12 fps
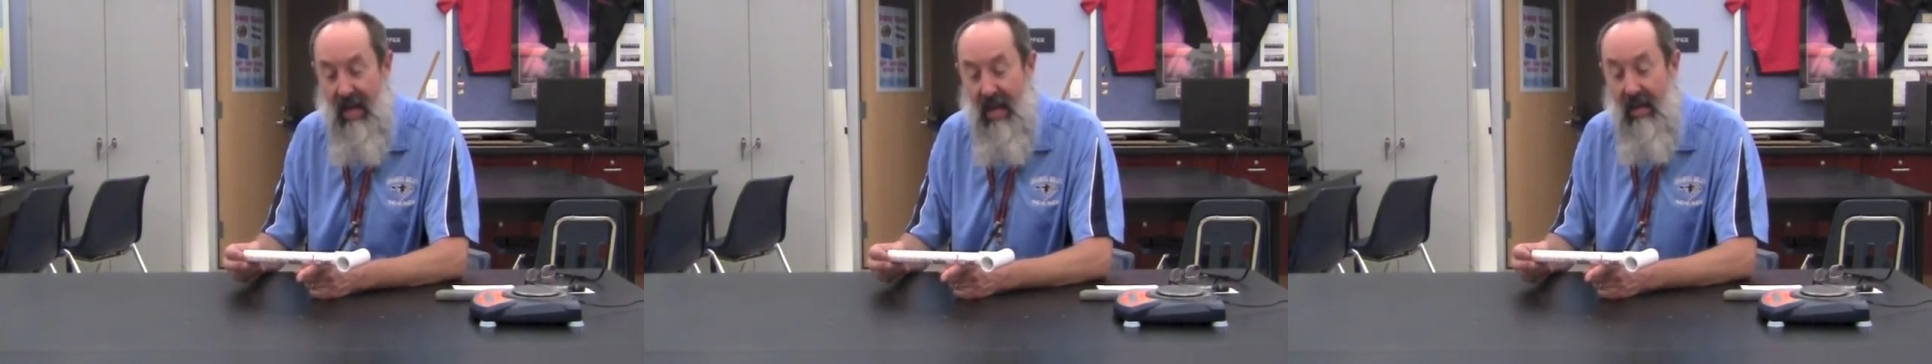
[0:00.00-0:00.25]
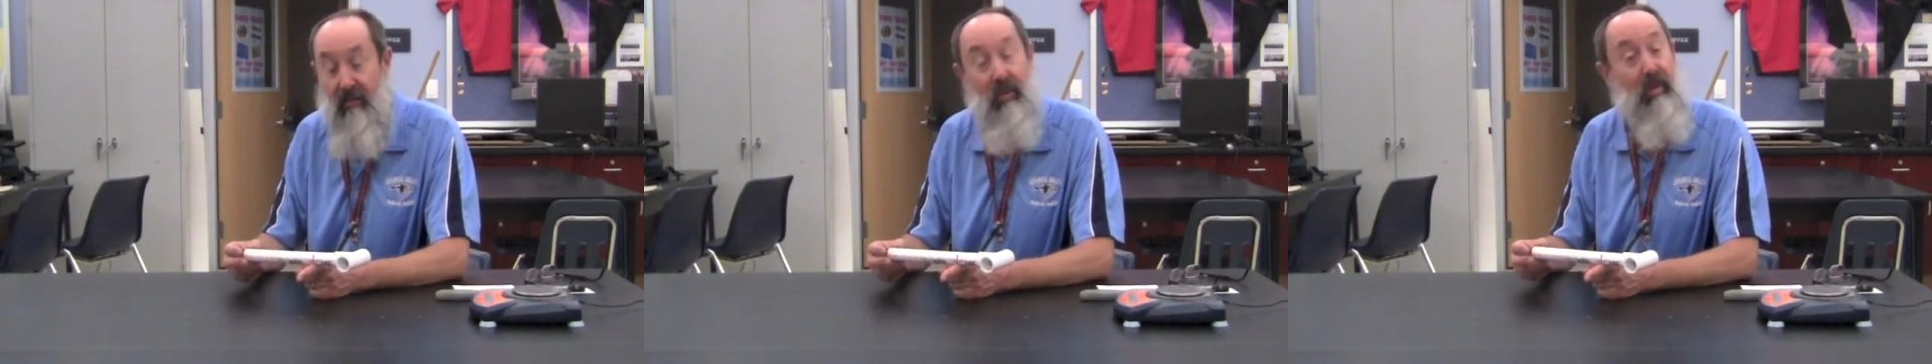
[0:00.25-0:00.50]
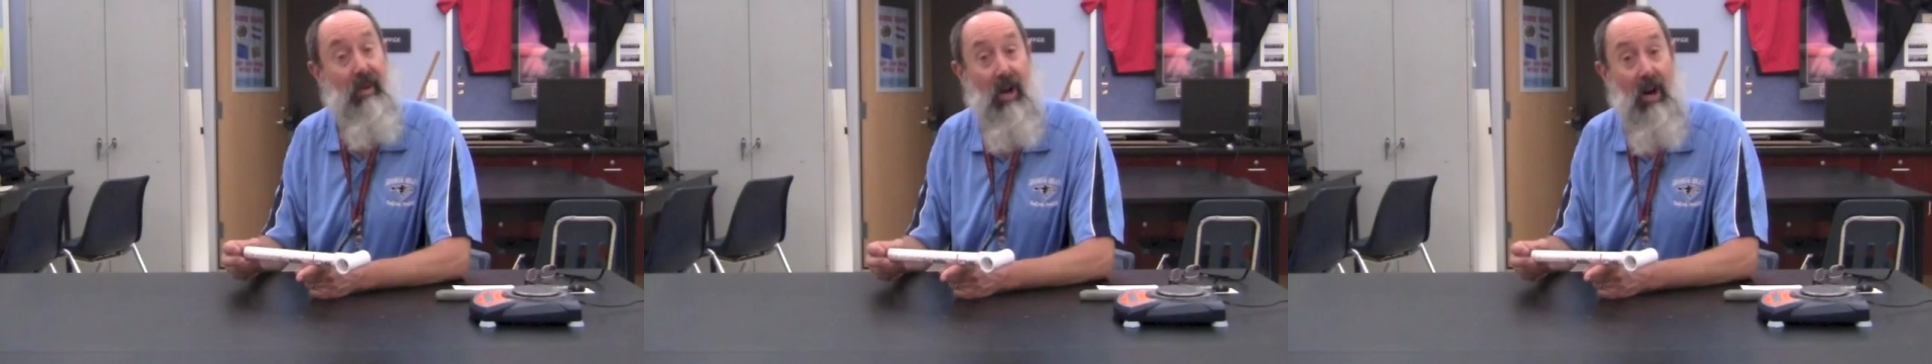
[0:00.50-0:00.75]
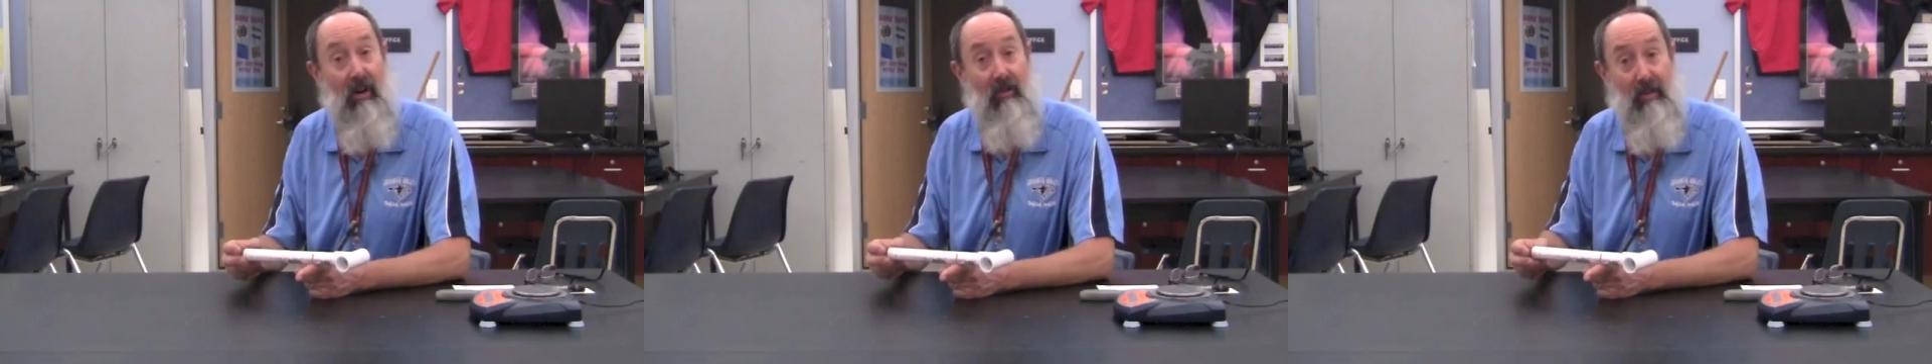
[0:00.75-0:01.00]
If you
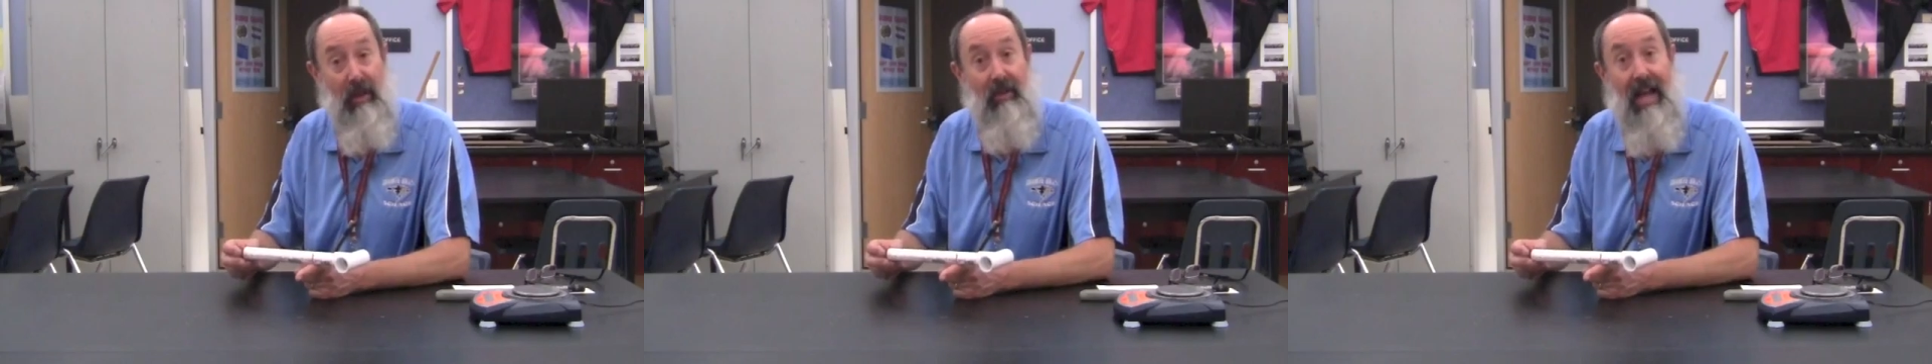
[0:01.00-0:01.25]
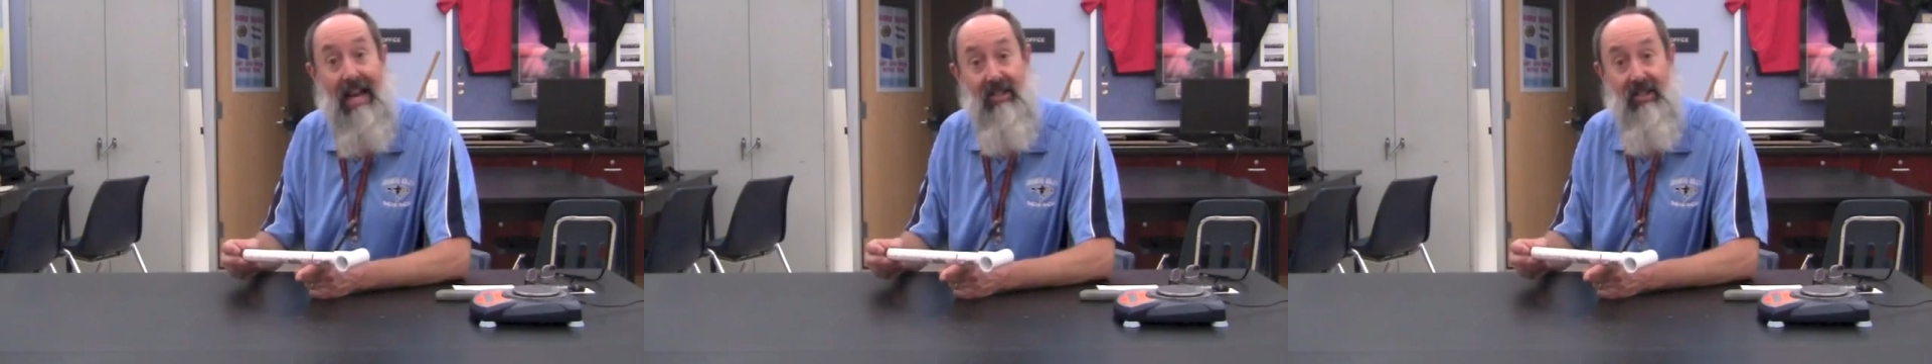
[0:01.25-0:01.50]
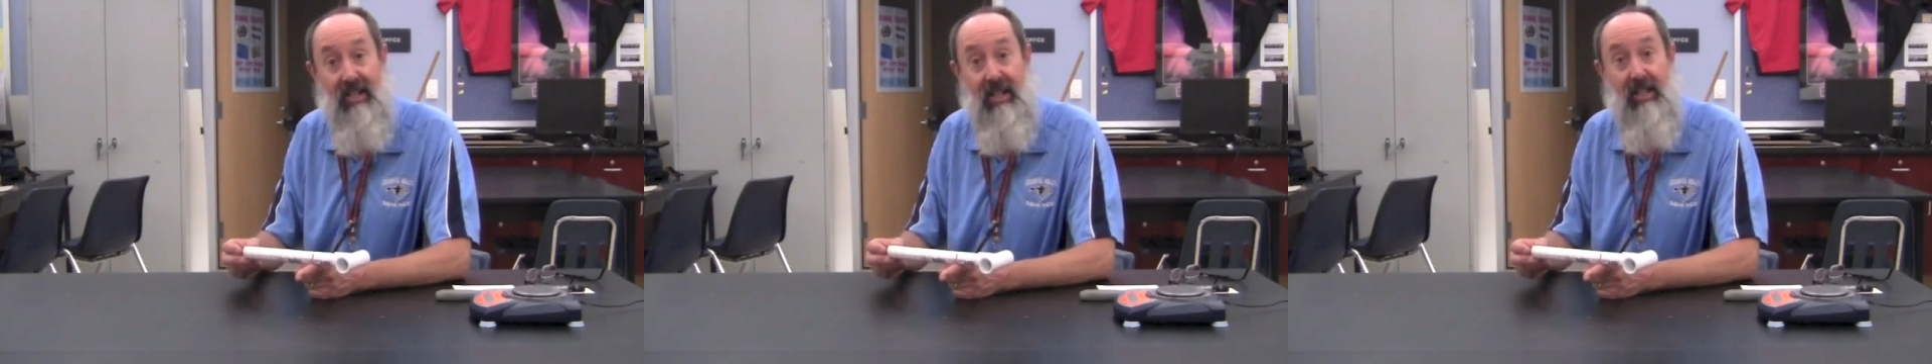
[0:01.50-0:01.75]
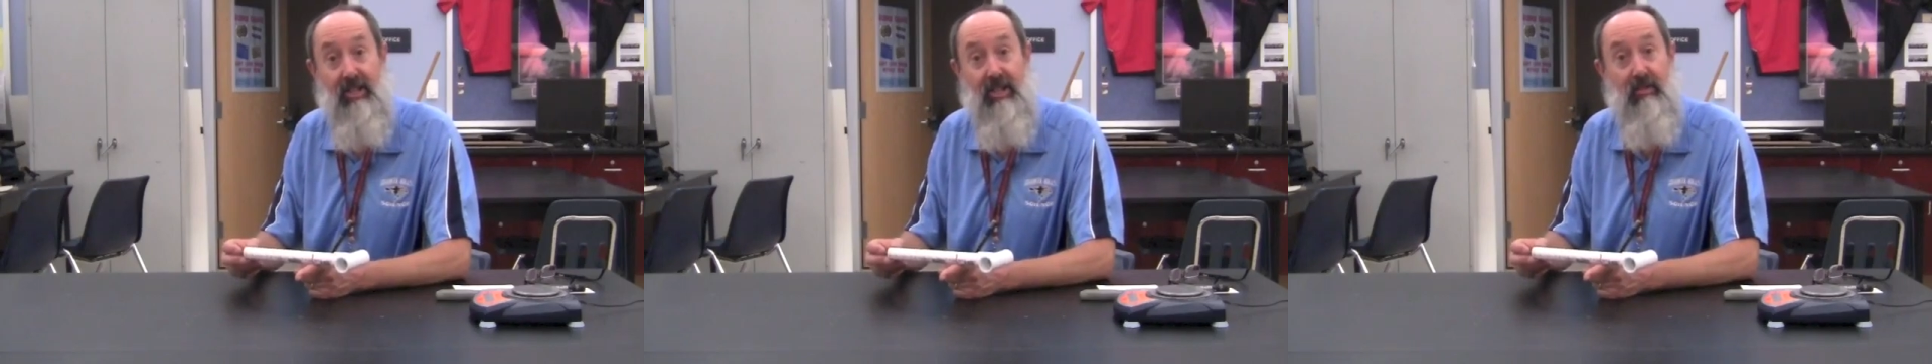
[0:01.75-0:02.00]
recall from our last
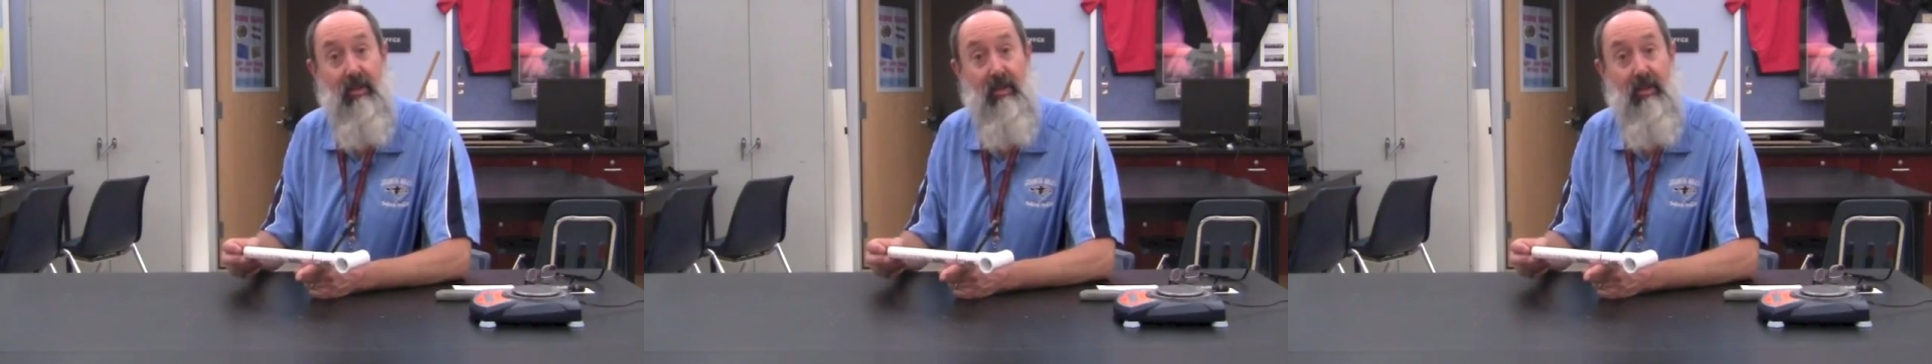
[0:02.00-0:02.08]
edition,